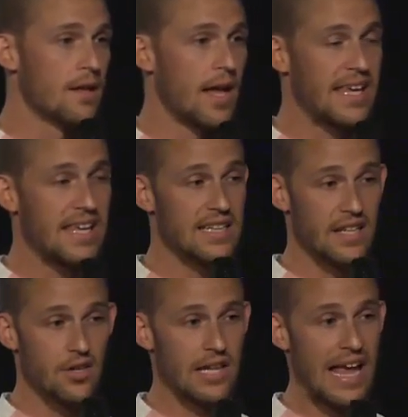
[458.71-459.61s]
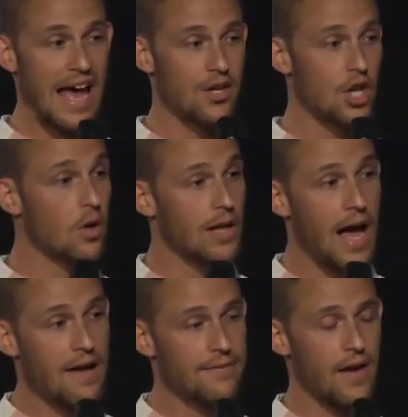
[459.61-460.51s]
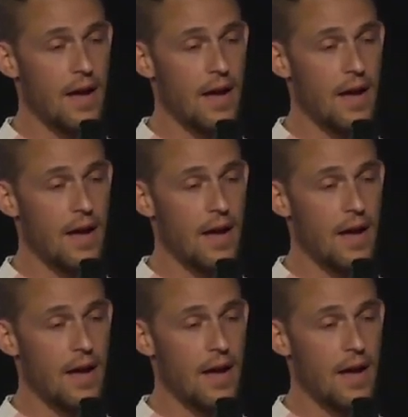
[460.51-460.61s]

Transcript: Like he literally had no life.